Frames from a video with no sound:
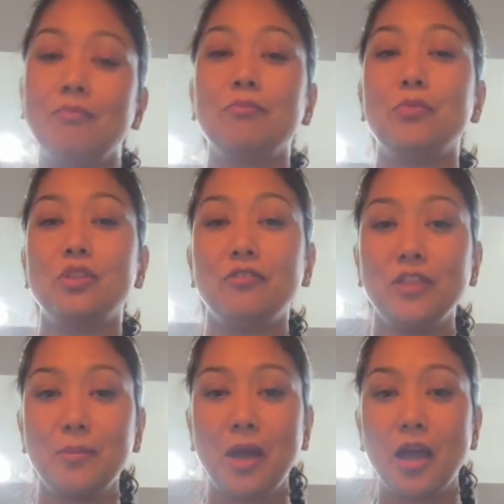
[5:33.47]
put the
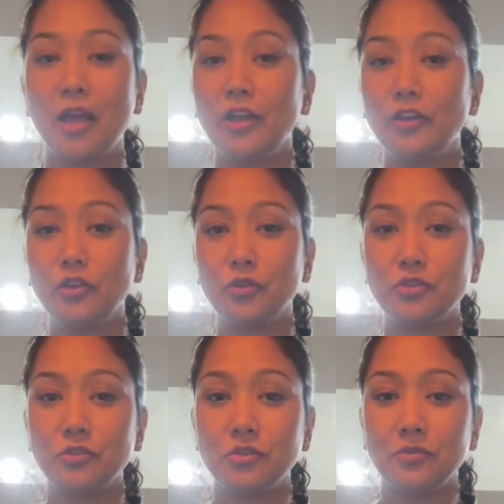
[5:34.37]
flame high. No,
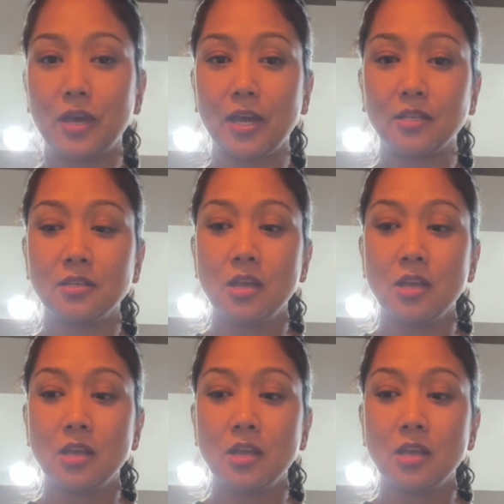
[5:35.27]
don't do that.